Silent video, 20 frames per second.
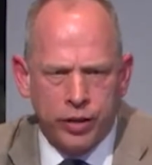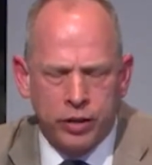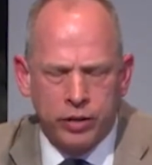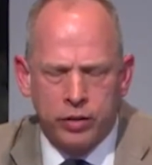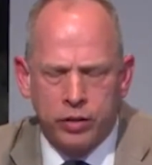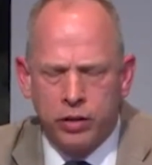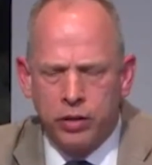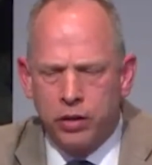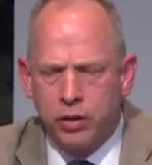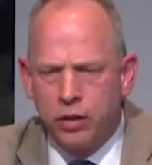
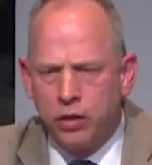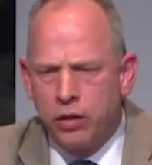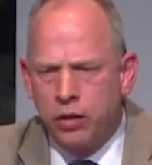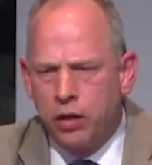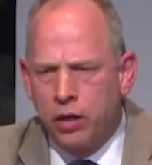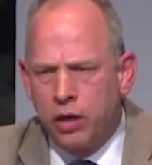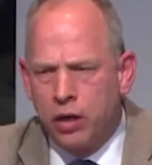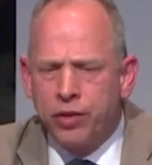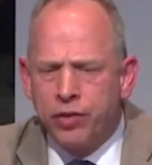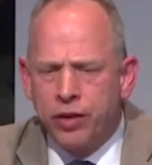KnowINK.
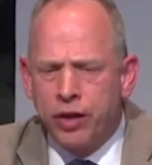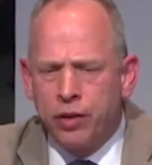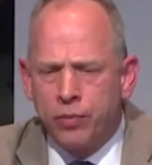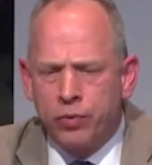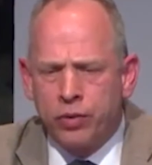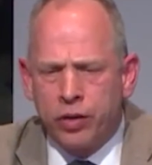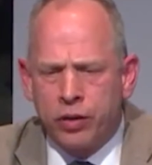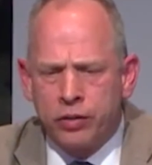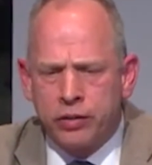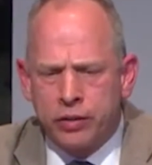The other thing
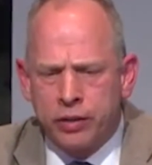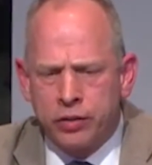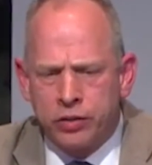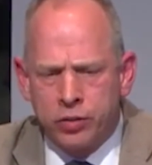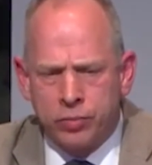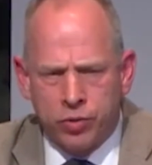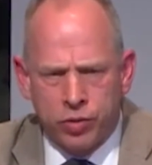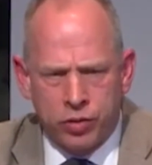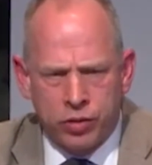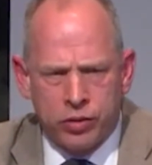I'll tell
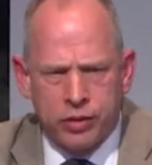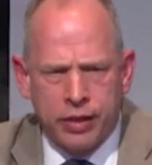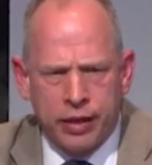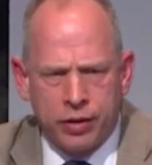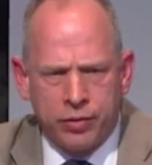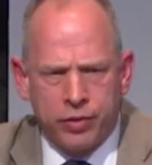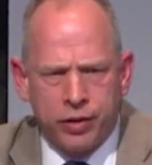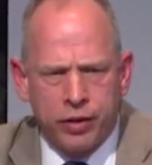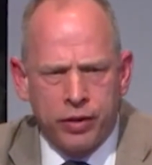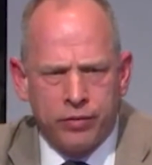in terms of the
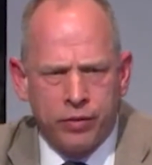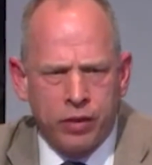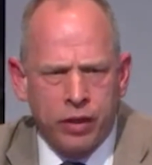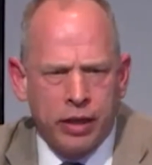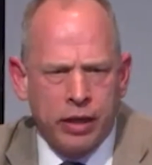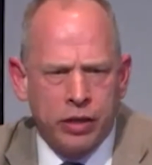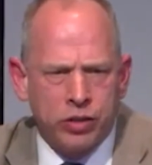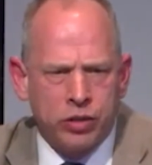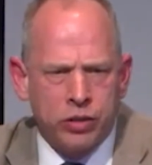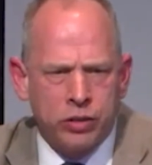integrity of
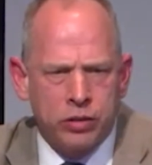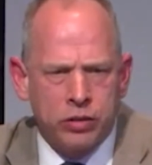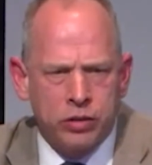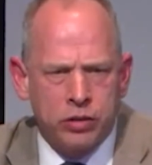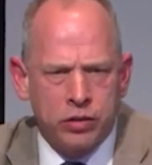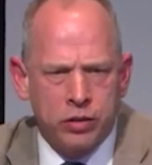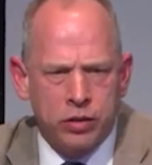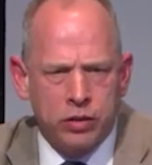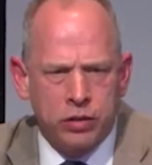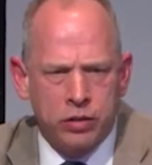
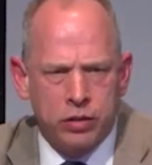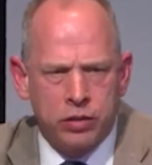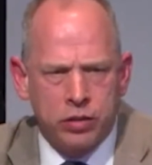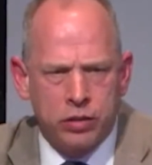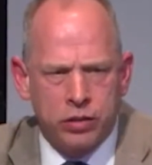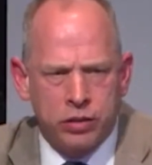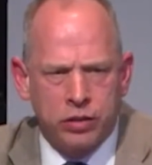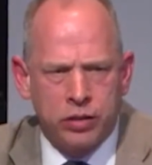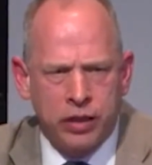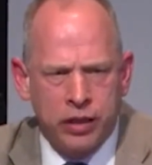elections to
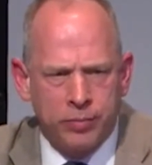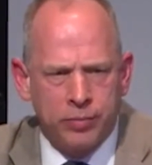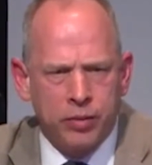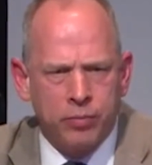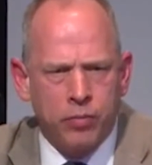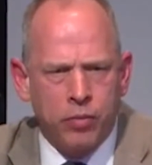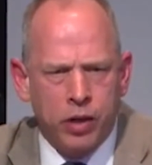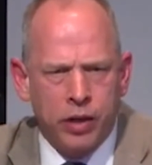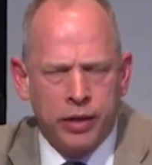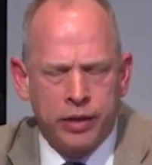just
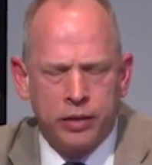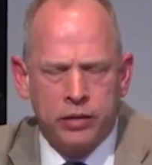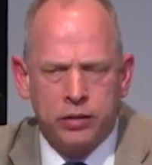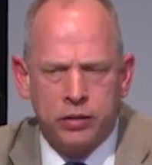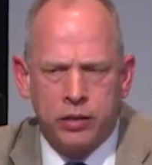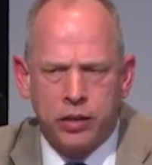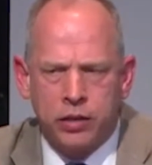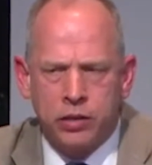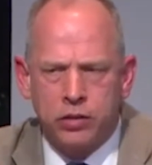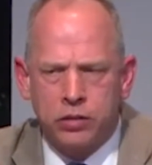keep in mind
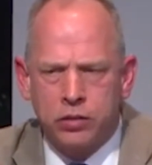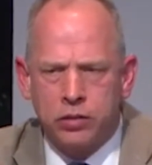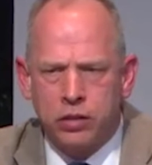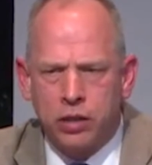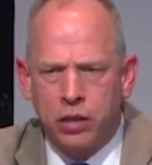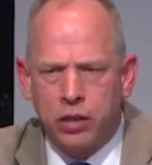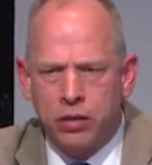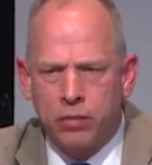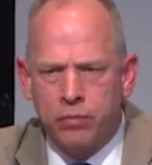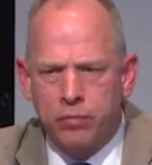is that
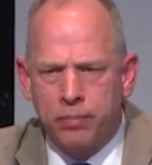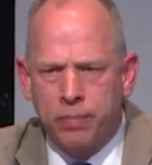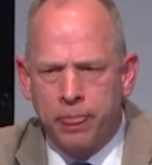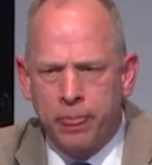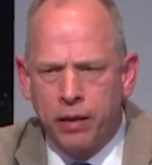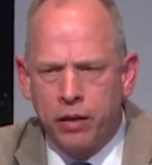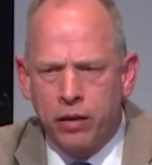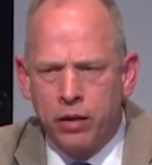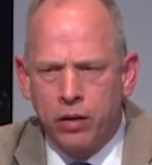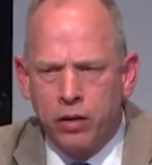
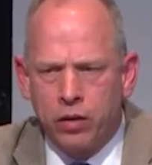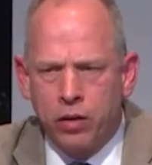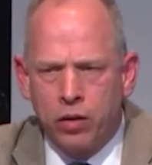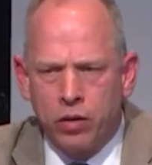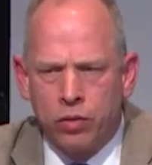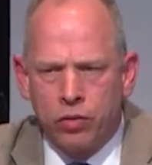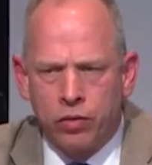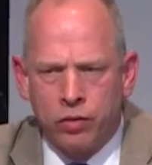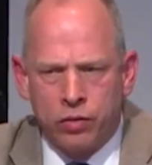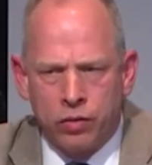
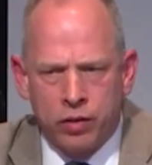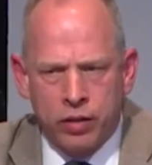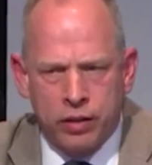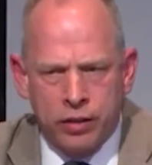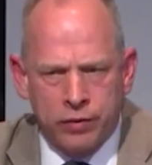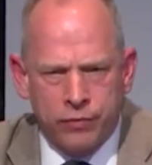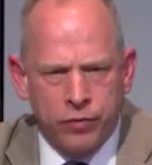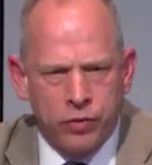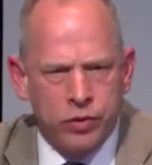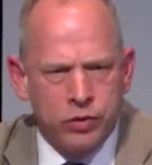the
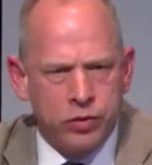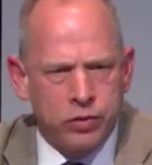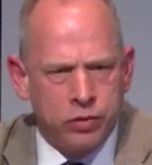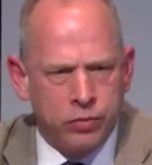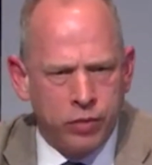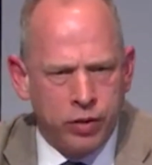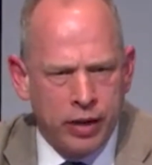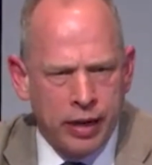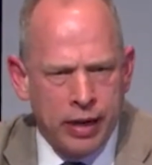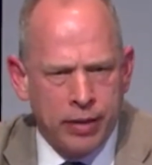difference
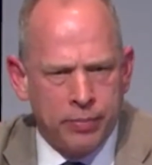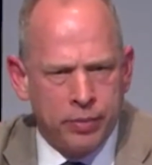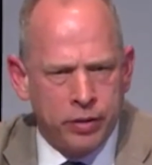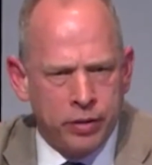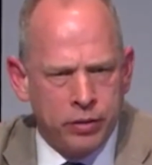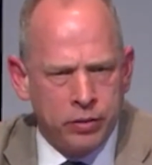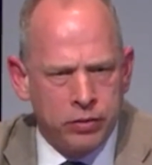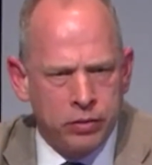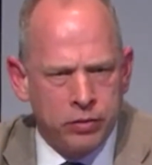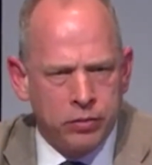to what
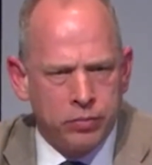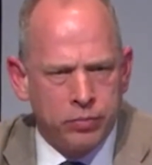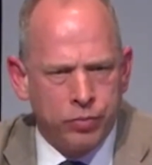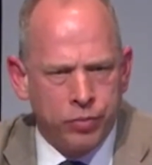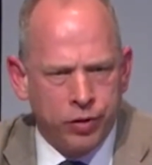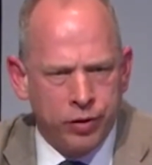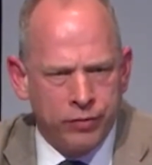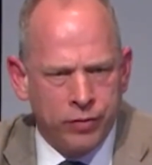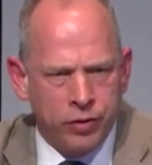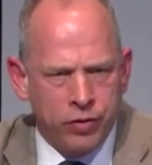happened
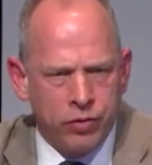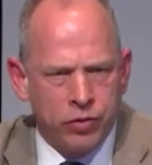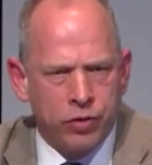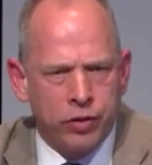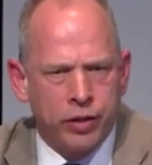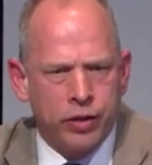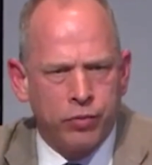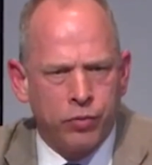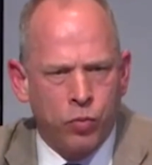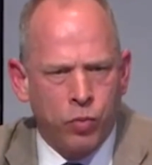
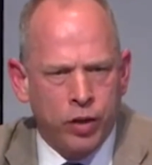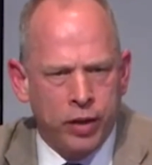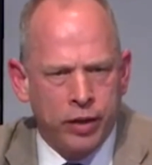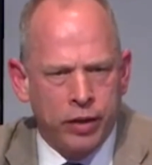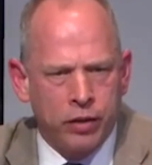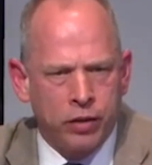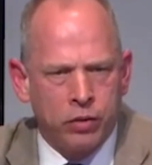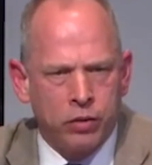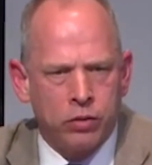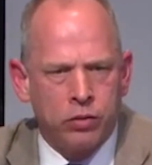previously,
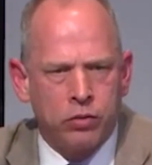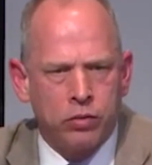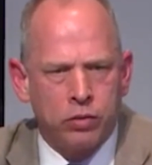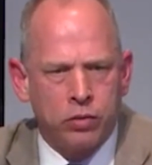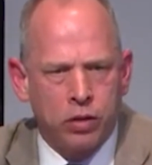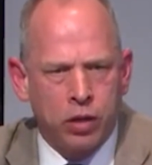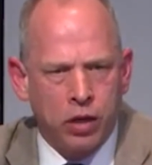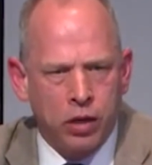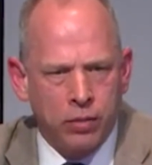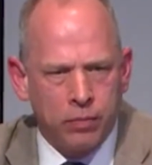where
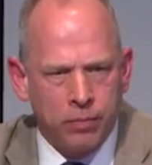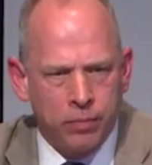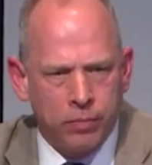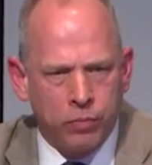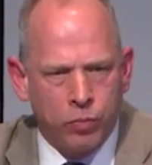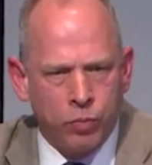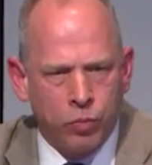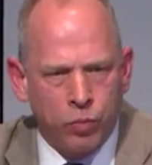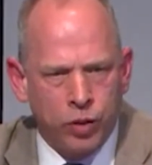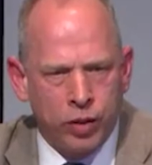
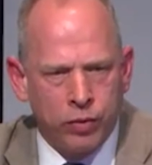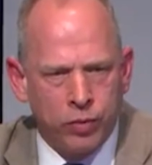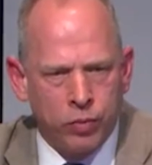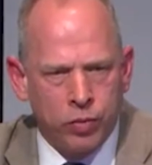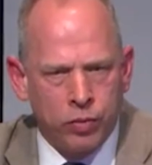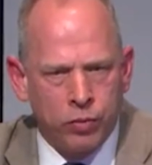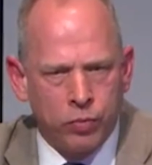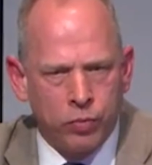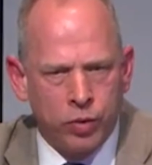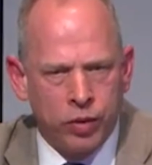
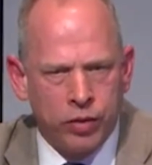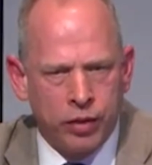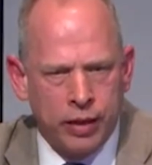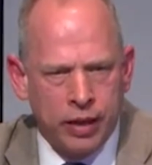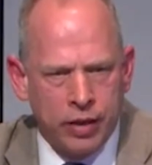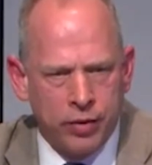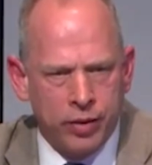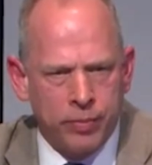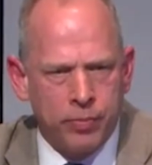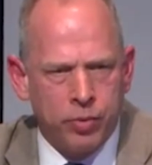the
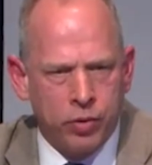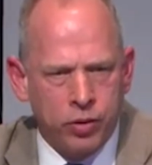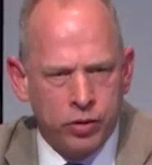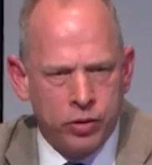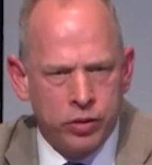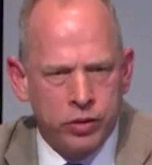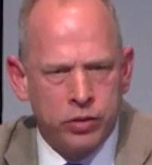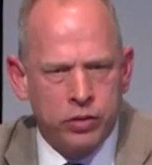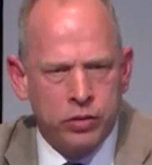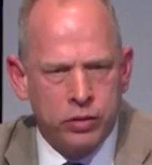county
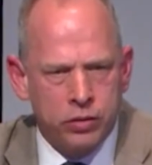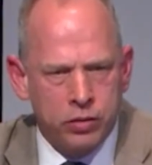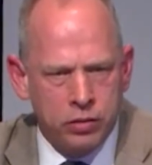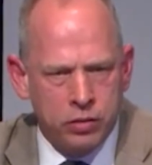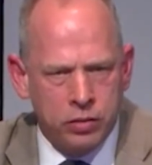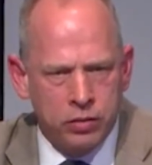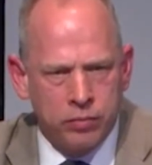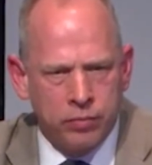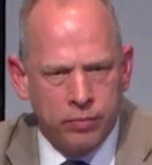purchased